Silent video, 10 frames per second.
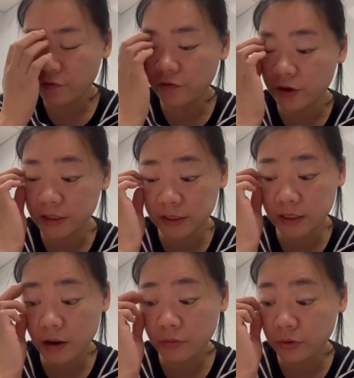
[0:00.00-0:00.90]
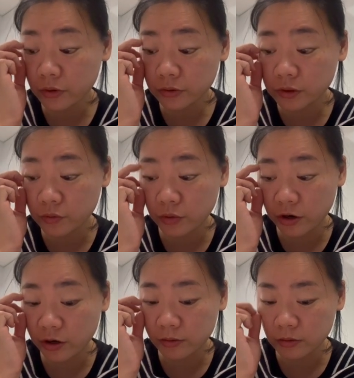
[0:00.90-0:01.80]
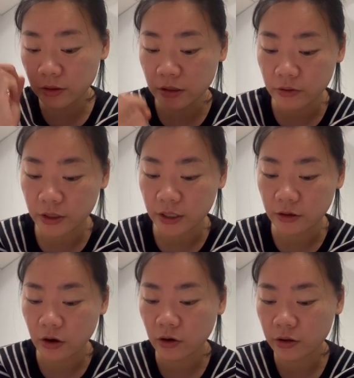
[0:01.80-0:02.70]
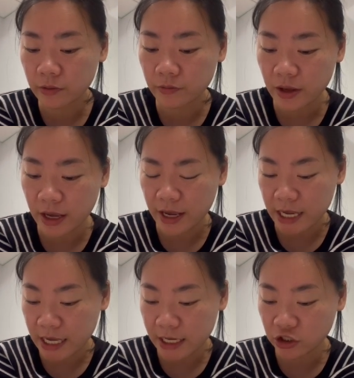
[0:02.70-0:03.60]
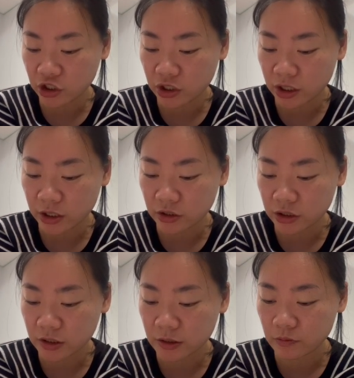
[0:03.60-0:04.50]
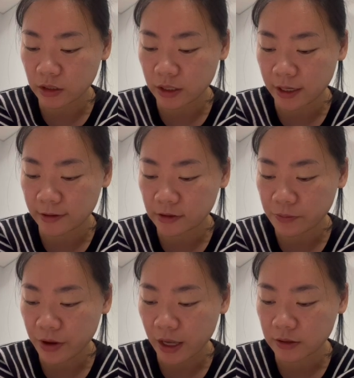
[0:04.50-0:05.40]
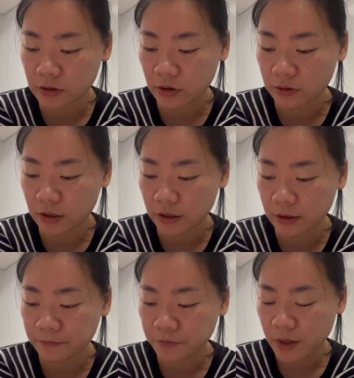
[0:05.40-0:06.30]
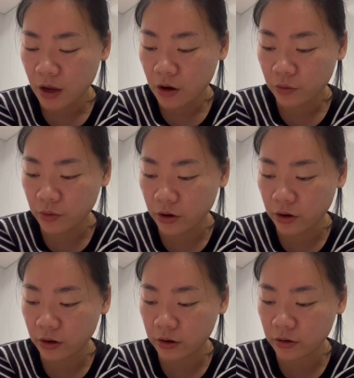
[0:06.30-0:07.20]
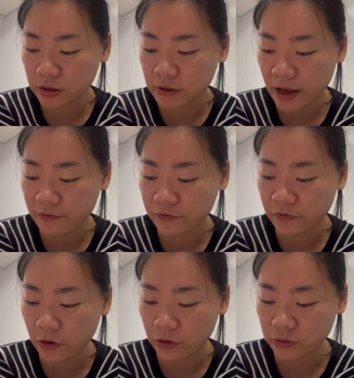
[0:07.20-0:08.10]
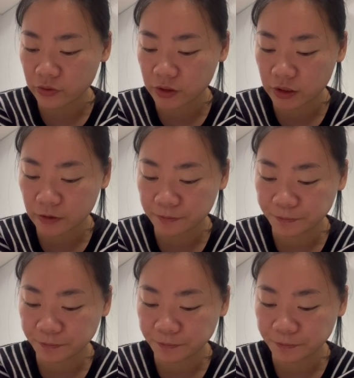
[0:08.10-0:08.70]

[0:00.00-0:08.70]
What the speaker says: For example, the word look in column A changes meaning depends on the word that follows.